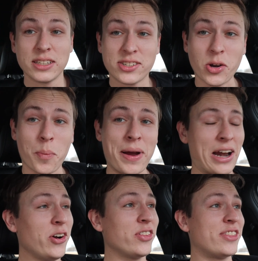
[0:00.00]
So
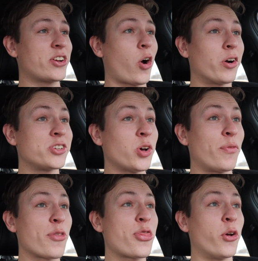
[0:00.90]
apparently the car sold
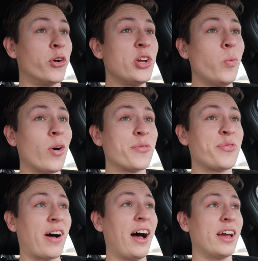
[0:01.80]
for
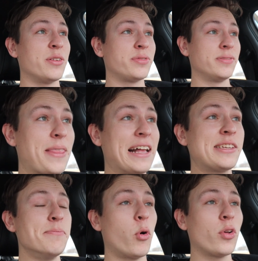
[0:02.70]
31.5.
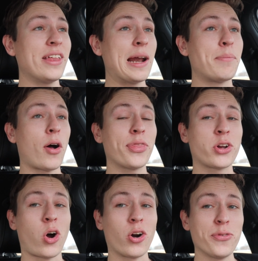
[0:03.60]
That's more than I bought the
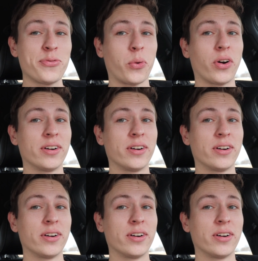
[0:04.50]
car for.